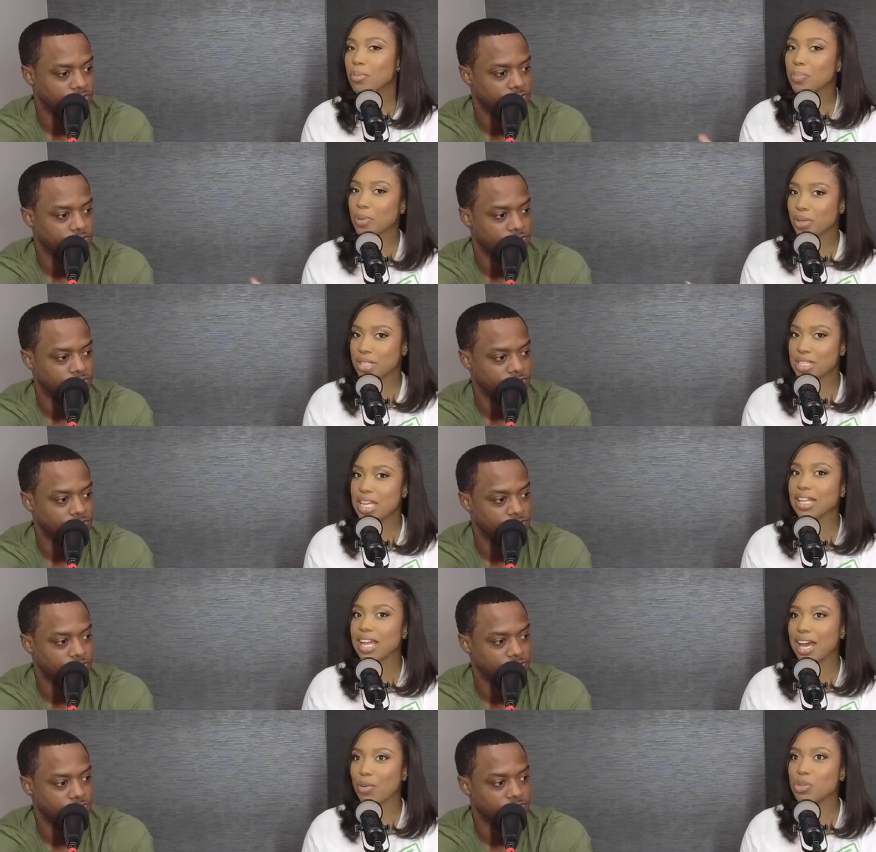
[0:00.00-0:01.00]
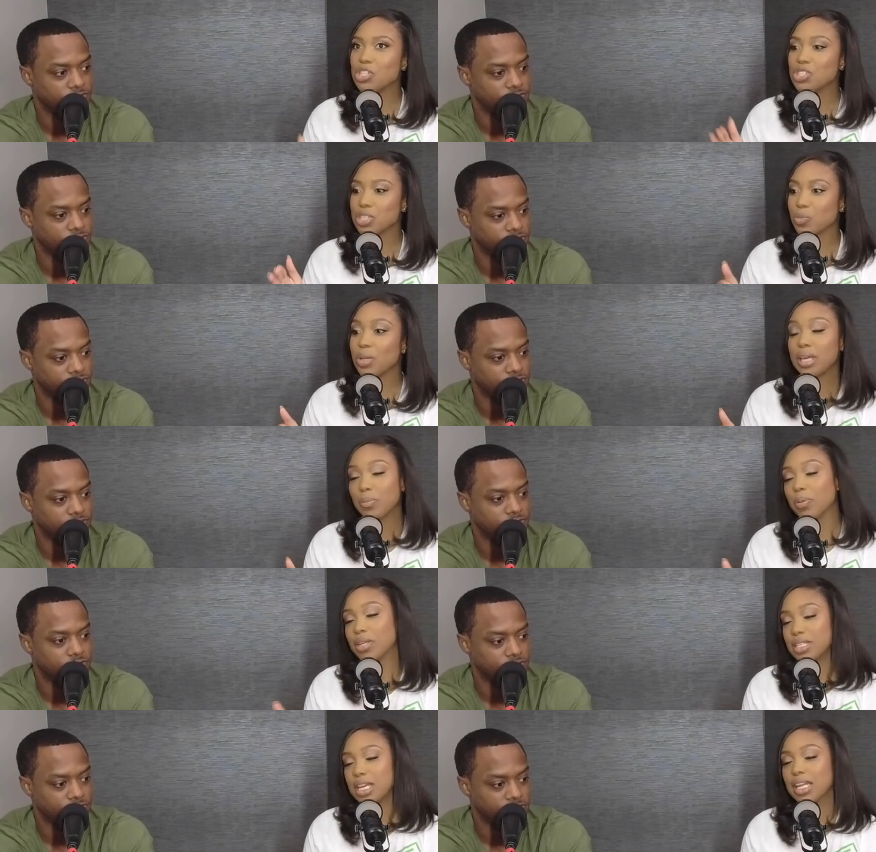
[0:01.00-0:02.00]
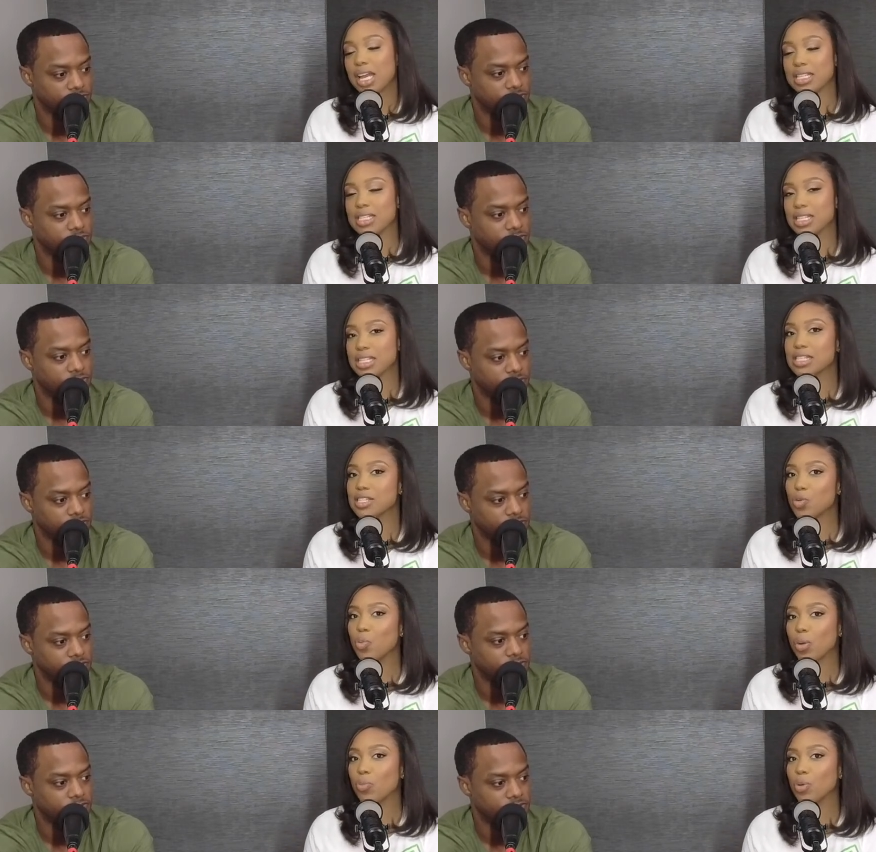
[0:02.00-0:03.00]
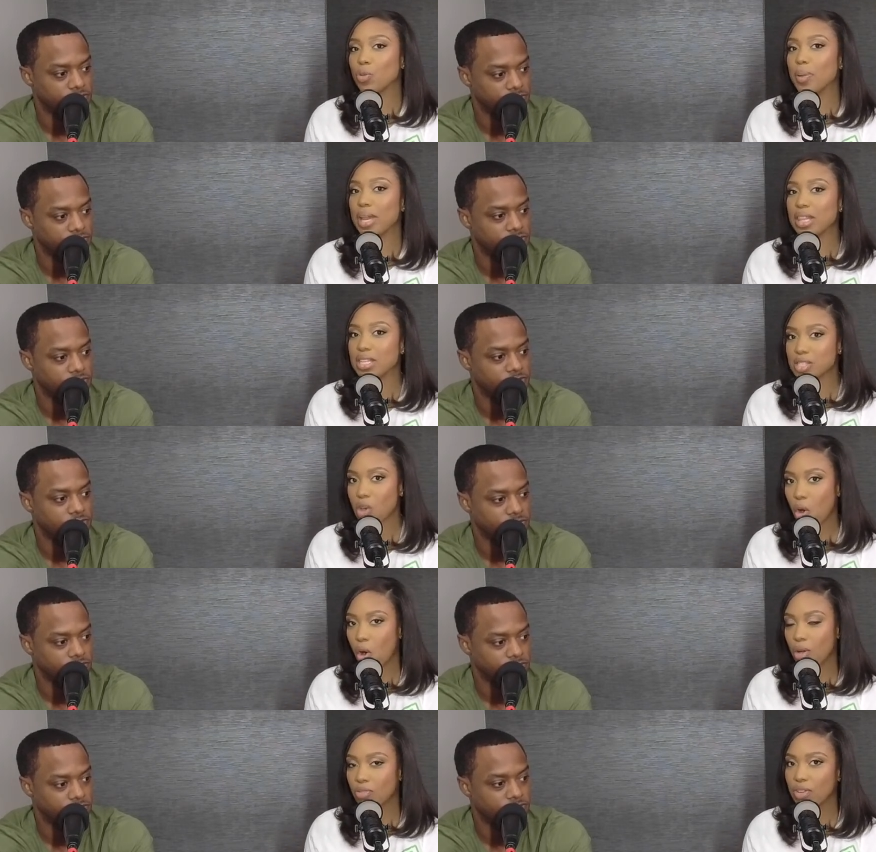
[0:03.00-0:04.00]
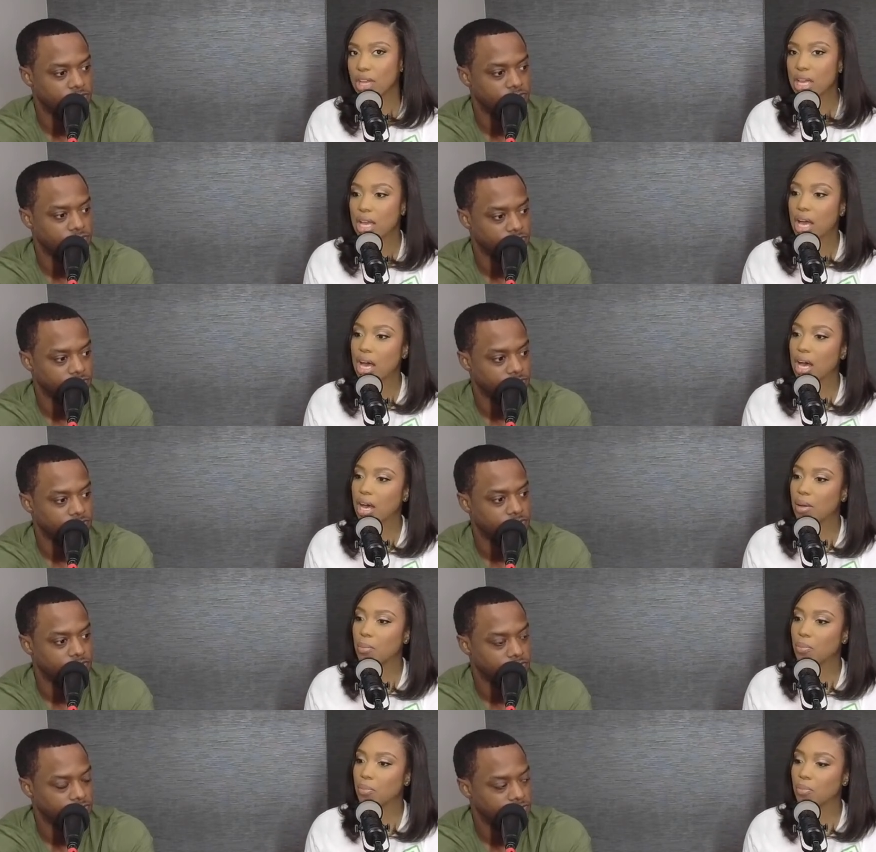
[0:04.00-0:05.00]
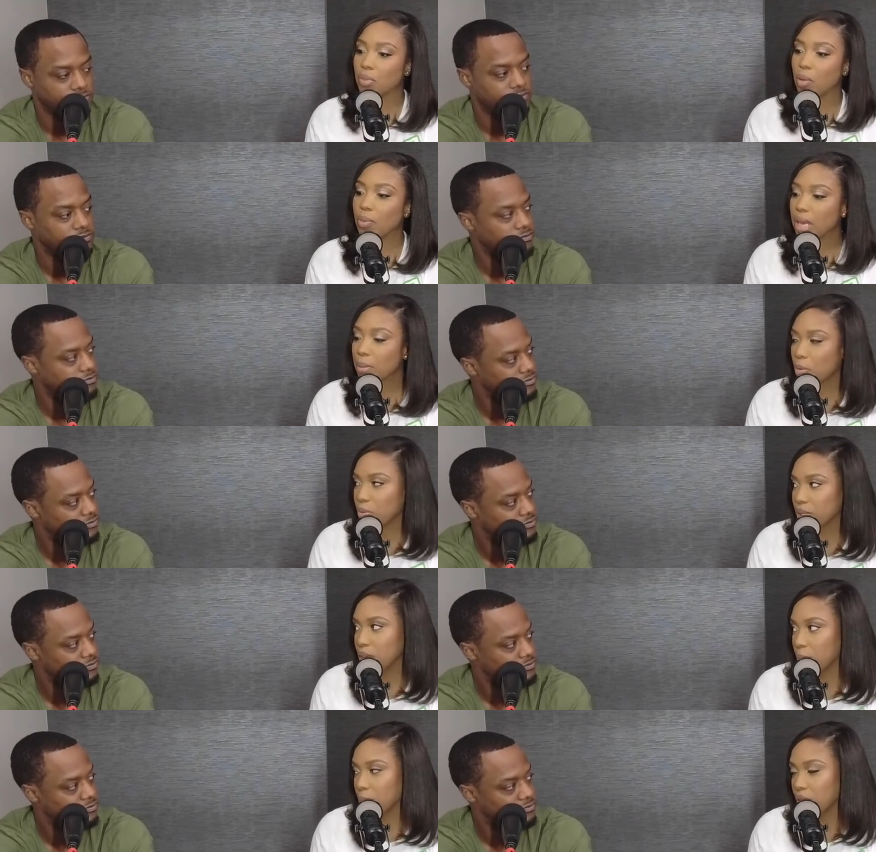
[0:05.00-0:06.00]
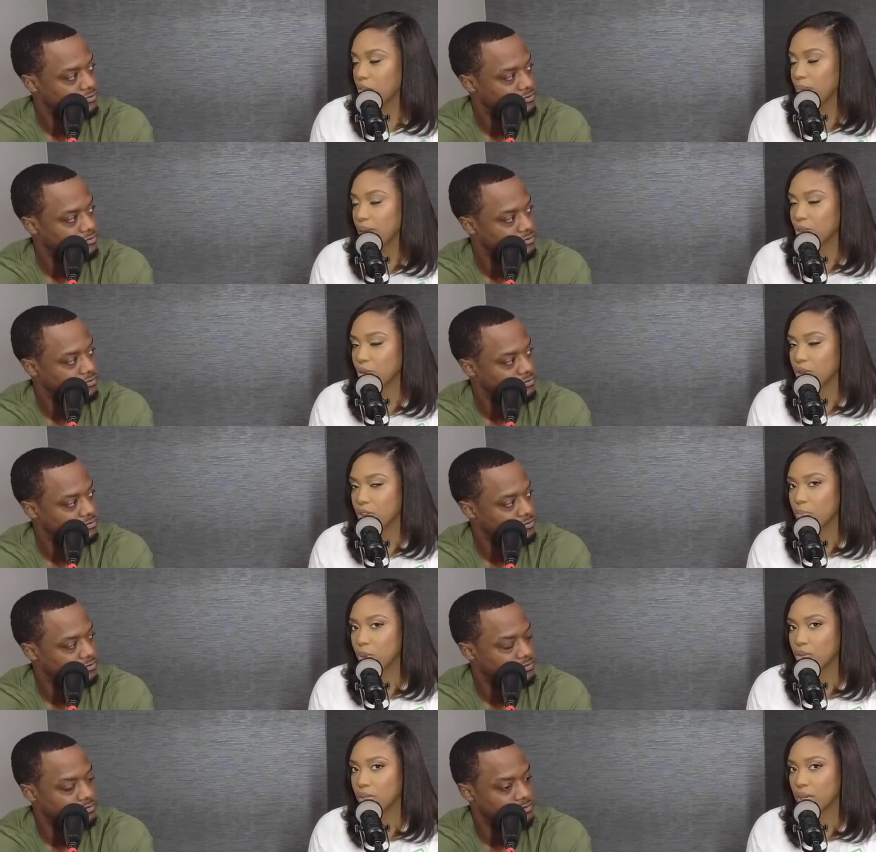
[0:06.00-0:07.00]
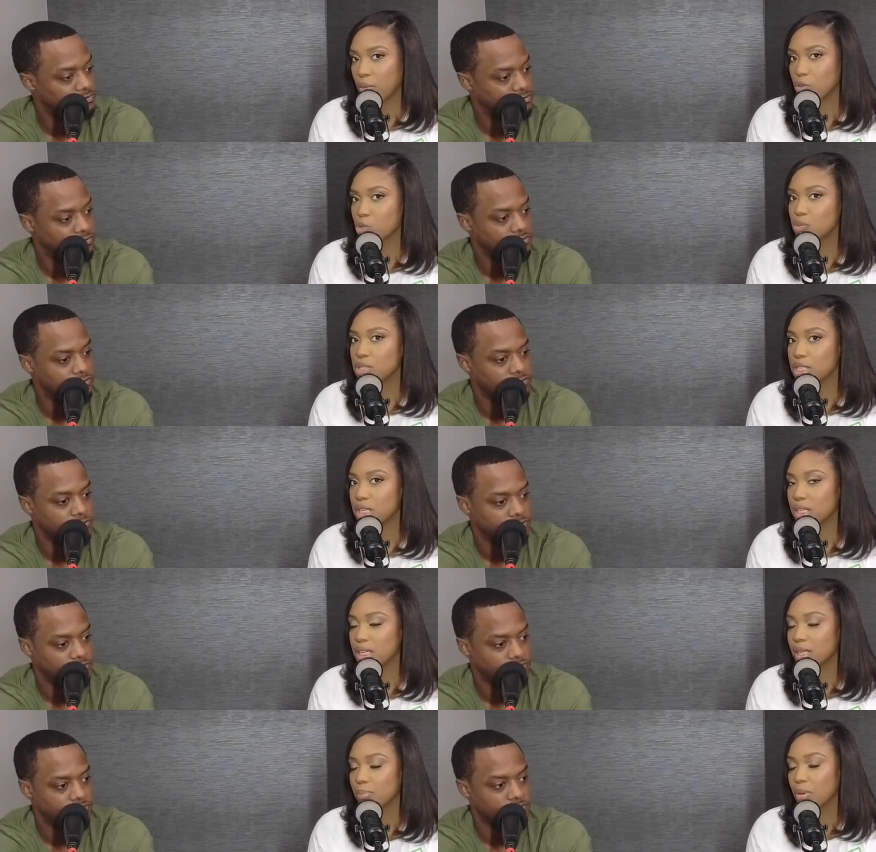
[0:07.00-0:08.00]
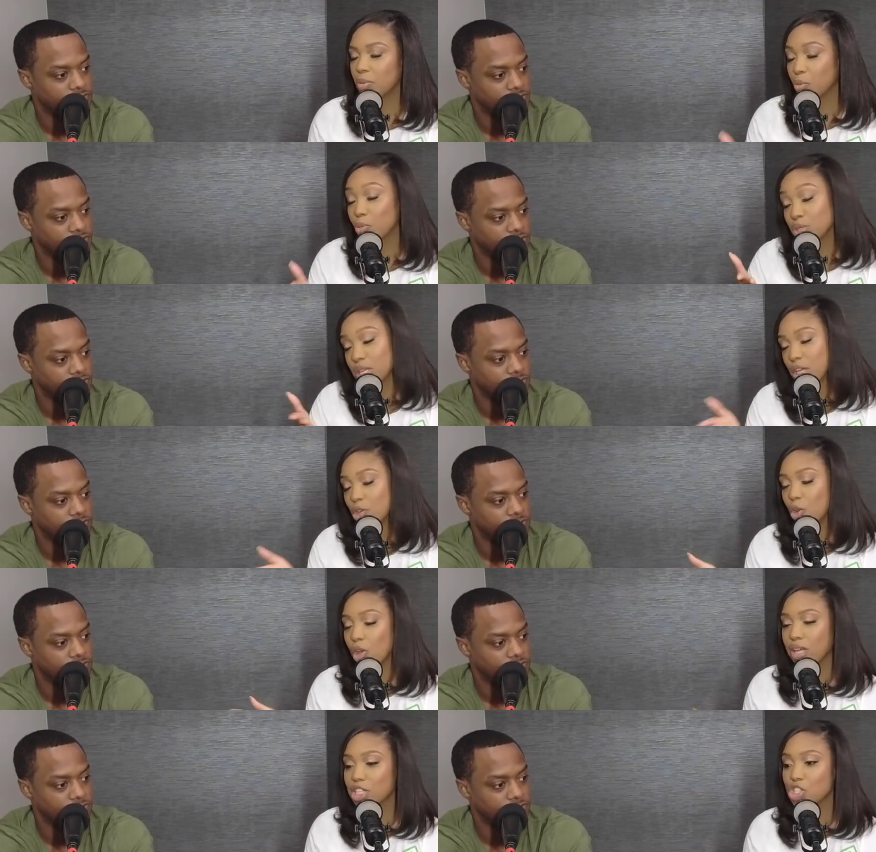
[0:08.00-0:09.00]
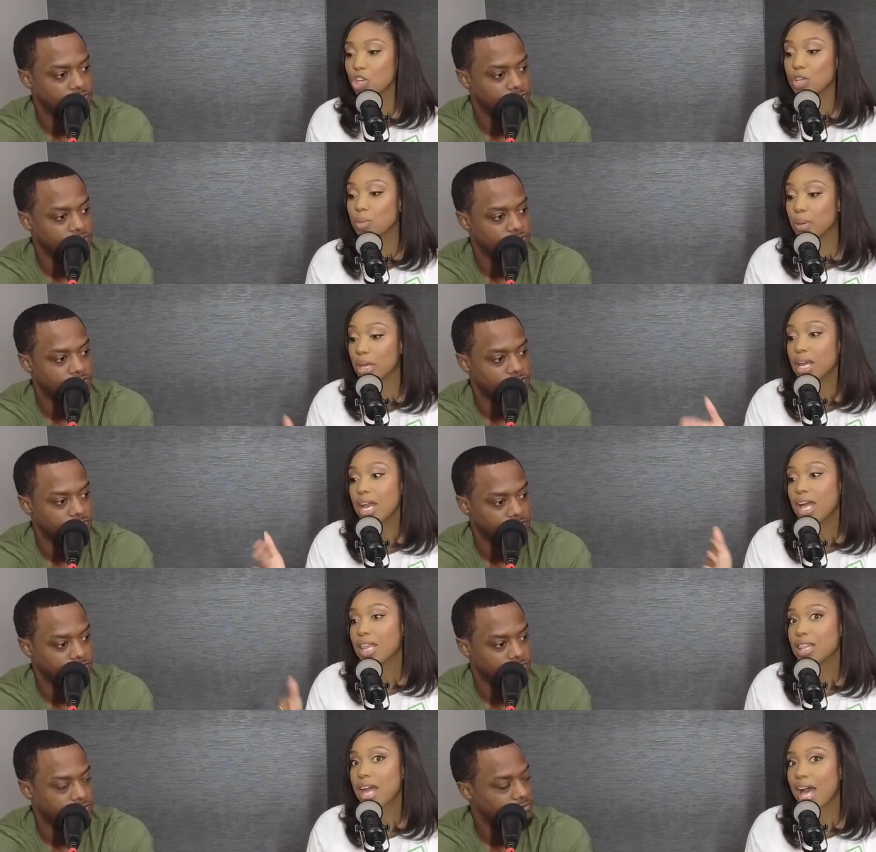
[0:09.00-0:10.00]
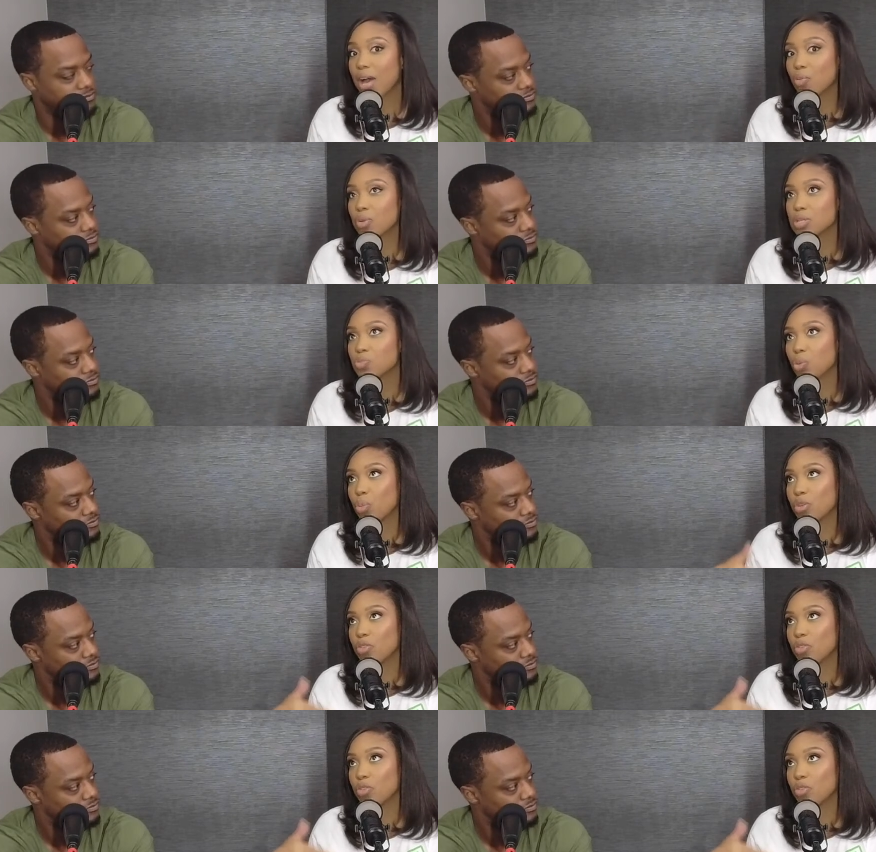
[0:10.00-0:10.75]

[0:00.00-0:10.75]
Speaker 1: put a deadline. We can put a deadline to this as to when we will pay this off. And we came up with the number of my 30th birthday, which we did, but we'll take you along that journey. But that was when we